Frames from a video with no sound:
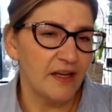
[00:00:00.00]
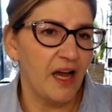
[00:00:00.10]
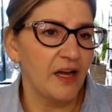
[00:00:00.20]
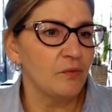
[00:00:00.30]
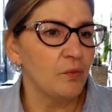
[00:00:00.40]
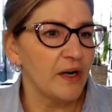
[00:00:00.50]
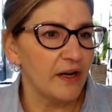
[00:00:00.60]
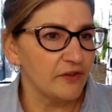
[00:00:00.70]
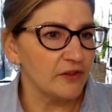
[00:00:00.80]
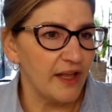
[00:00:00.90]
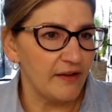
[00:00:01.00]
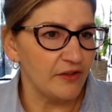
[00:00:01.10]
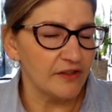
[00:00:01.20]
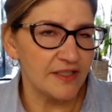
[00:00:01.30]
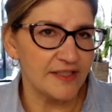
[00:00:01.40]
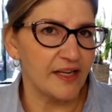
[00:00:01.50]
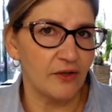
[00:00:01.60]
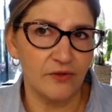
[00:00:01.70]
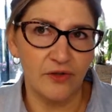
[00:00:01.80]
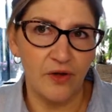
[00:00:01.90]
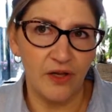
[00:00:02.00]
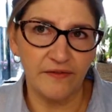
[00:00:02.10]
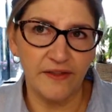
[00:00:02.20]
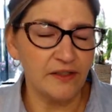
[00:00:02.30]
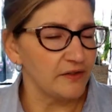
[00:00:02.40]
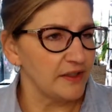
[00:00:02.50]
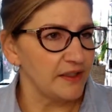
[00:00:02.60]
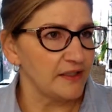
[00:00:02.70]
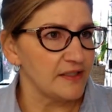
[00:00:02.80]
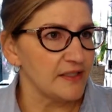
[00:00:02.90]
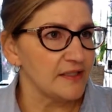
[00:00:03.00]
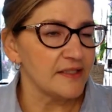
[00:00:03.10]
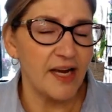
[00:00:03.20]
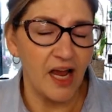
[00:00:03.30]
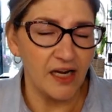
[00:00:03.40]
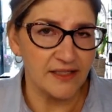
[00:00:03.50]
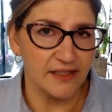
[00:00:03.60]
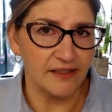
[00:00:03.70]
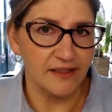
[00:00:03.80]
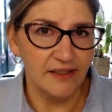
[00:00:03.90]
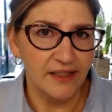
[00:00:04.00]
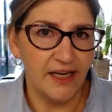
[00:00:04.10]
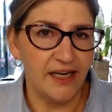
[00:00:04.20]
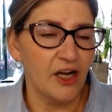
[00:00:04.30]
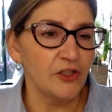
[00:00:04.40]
on whatever level, because I don't know all of the ingredients, is toxic. And now